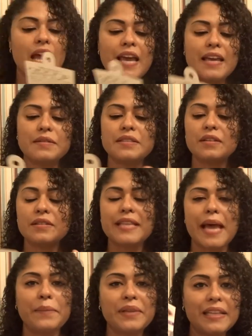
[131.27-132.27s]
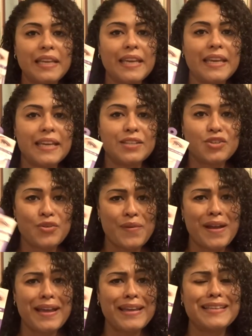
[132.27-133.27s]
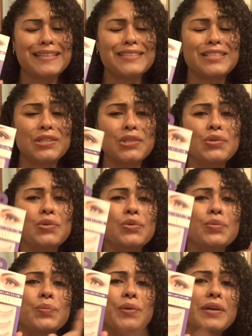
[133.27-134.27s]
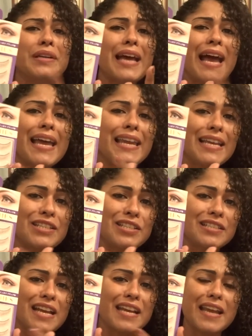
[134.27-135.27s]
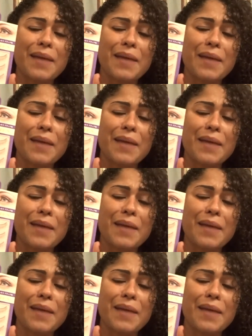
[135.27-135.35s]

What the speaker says: I am still dabbling and trying to put eyelashes on.